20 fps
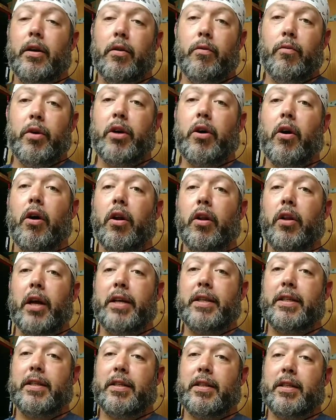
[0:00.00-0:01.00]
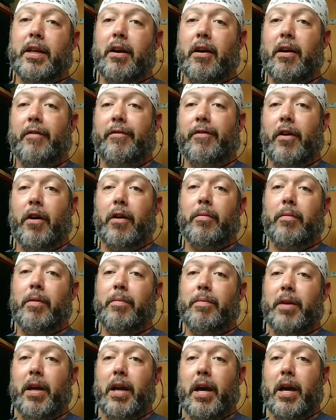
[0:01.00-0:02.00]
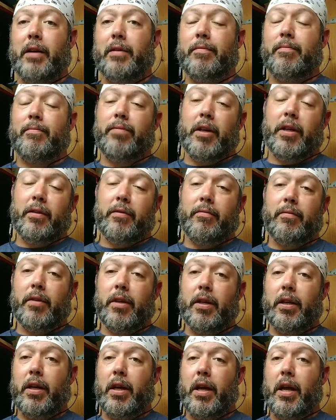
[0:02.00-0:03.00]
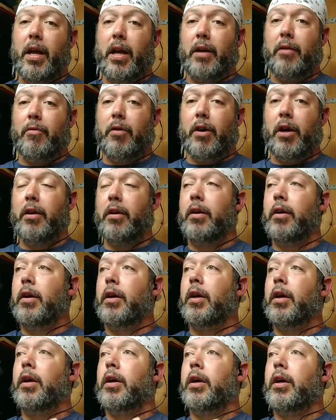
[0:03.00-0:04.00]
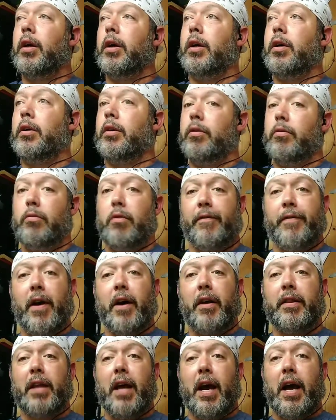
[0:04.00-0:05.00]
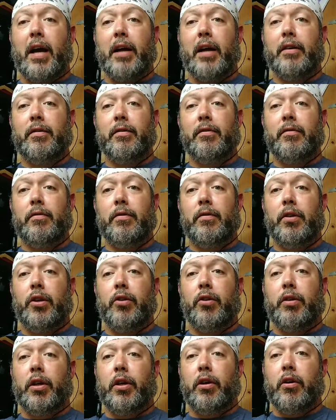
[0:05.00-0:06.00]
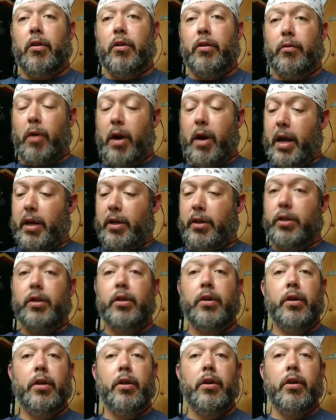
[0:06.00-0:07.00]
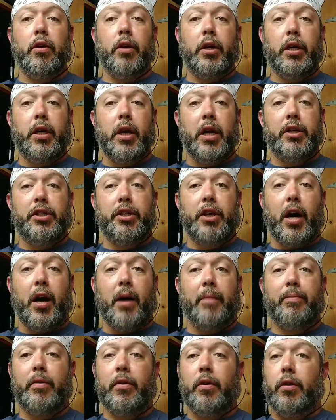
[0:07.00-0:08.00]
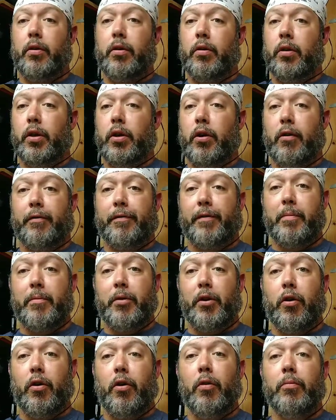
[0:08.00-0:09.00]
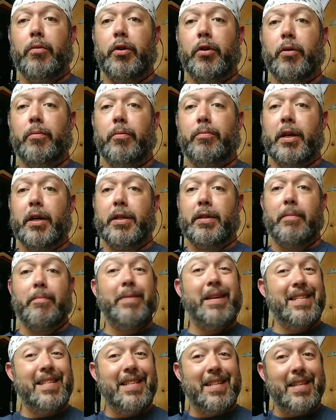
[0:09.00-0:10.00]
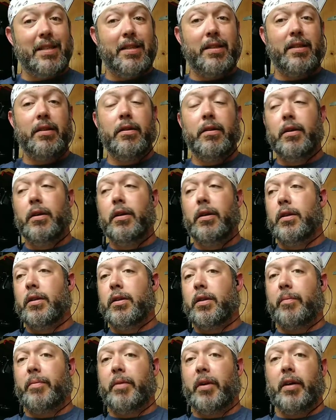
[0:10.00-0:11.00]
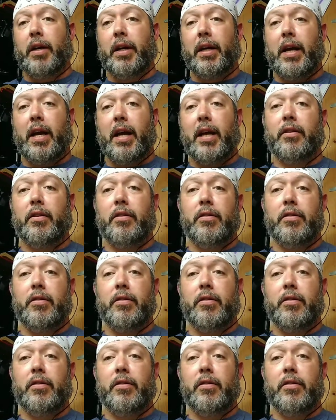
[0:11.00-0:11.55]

We call it a license to carry a firearm in PA, but anyway, without that, you can go to the range, you can go to the gun shop, you can go from your home to your place of business, something like that.